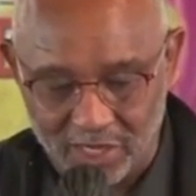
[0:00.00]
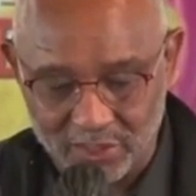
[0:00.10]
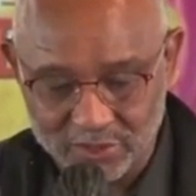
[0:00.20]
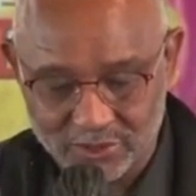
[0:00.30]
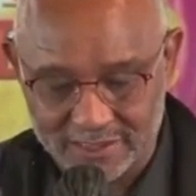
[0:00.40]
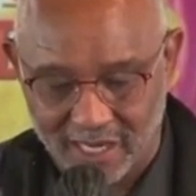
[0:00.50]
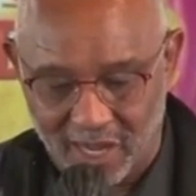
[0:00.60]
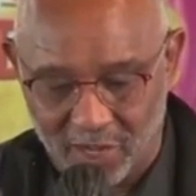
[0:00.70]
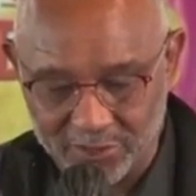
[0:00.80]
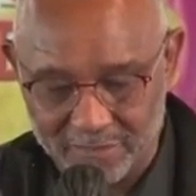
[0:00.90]
so that all the
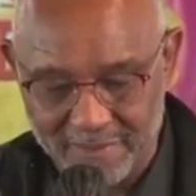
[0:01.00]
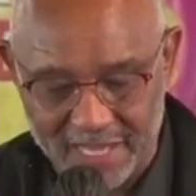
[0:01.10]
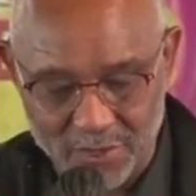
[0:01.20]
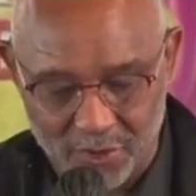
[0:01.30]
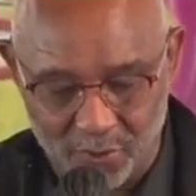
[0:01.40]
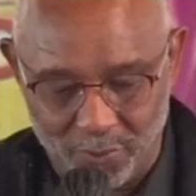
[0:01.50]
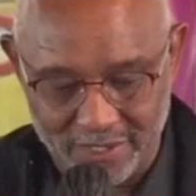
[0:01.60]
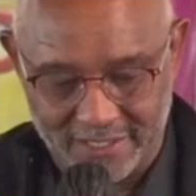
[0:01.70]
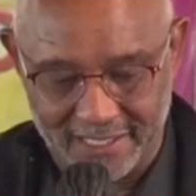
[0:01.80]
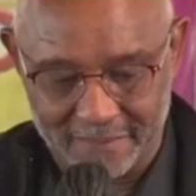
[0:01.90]
men who were with
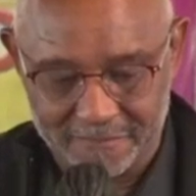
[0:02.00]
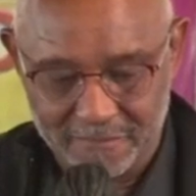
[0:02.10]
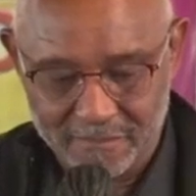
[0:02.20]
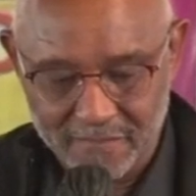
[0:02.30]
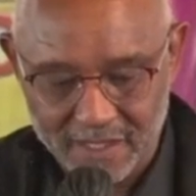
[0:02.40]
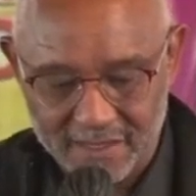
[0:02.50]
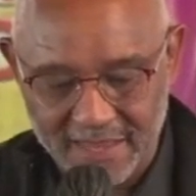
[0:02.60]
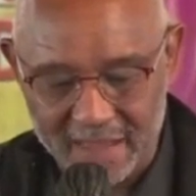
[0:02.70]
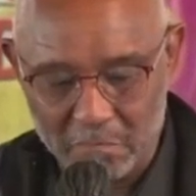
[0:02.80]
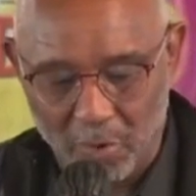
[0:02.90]
him, they
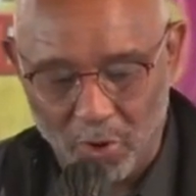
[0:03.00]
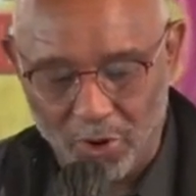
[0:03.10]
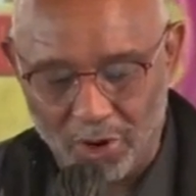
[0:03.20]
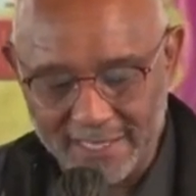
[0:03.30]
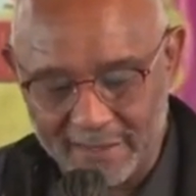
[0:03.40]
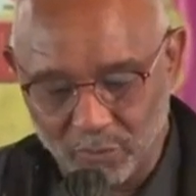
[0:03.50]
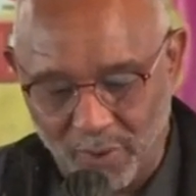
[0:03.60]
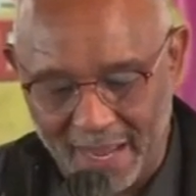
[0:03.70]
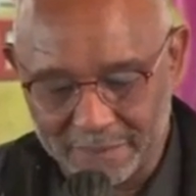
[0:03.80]
mourned and wept,